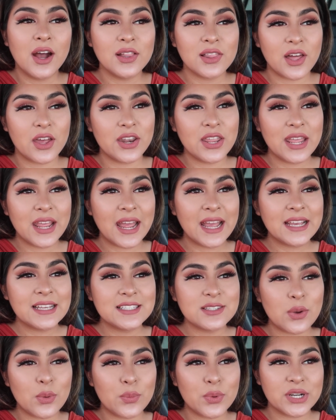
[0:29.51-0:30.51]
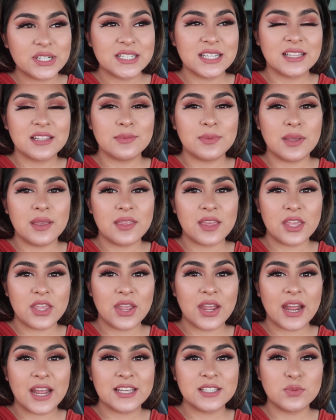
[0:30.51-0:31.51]
a lot of you guys were telling me that
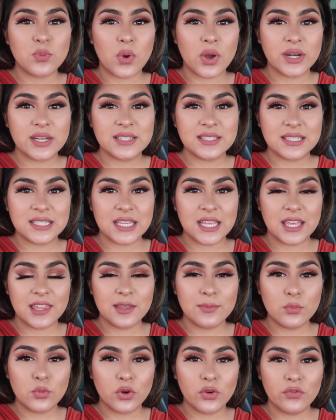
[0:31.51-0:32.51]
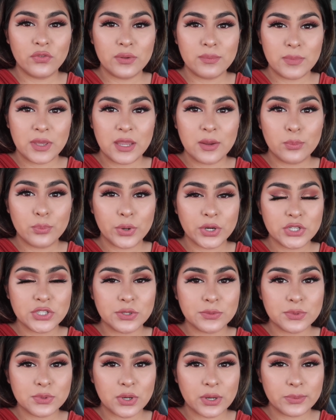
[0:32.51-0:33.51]
you guys want to see the Morphe Me brush
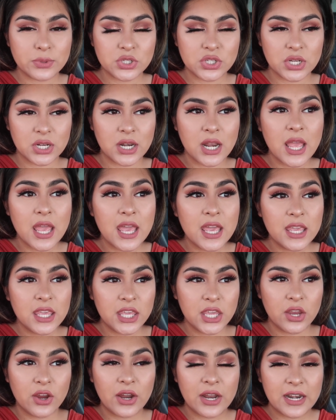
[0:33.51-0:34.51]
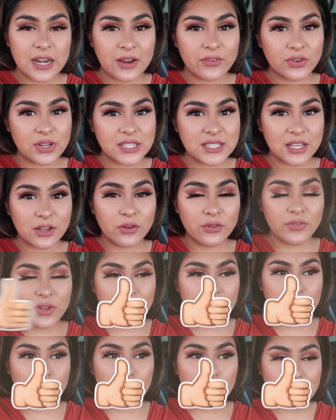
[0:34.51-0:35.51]
subscription here in every single
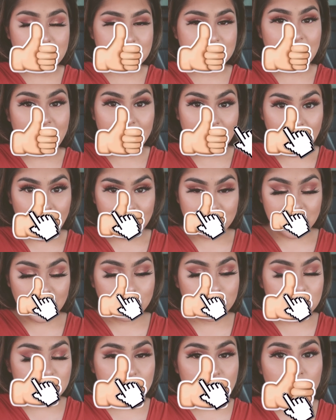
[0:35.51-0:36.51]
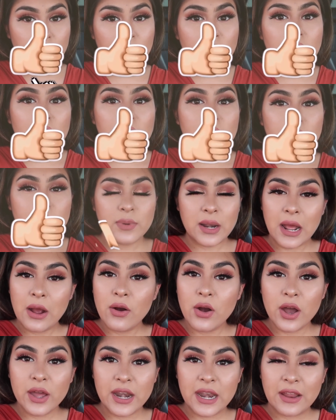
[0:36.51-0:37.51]
video once I get them. So from from
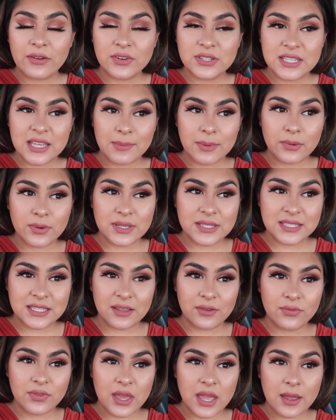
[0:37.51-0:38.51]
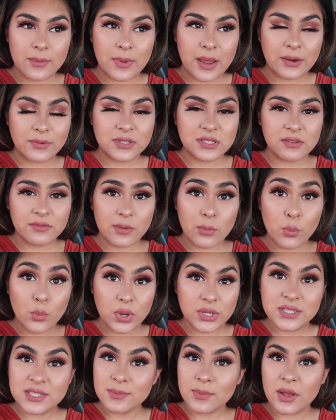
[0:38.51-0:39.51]
now on, every time I receive them, I receive them
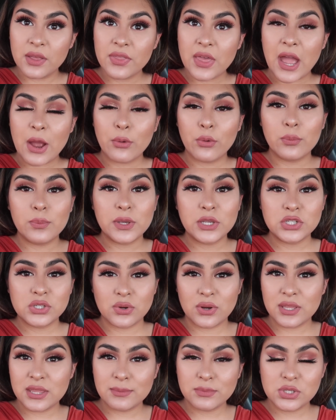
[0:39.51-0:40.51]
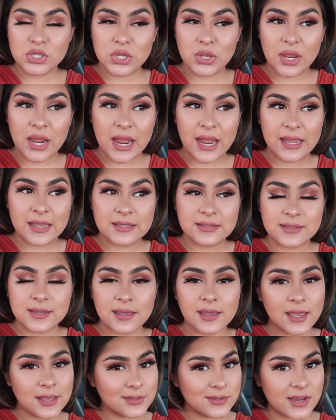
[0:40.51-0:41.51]
once a month, I will be showing them to you guys
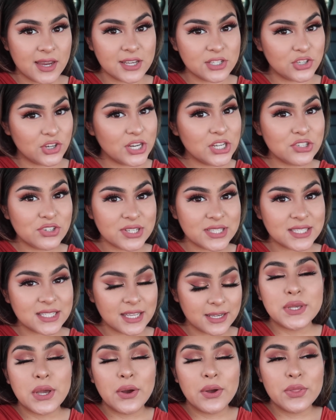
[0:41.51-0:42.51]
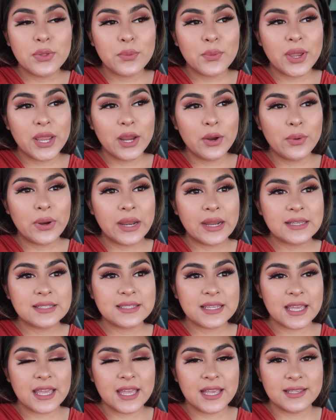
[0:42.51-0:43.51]
in case you guys are interested. So the way it works
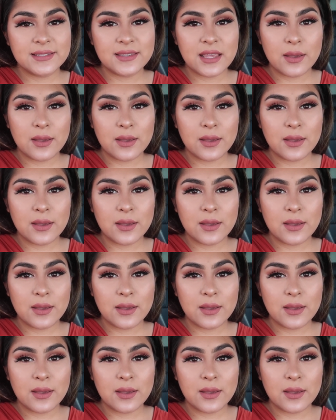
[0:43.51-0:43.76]
is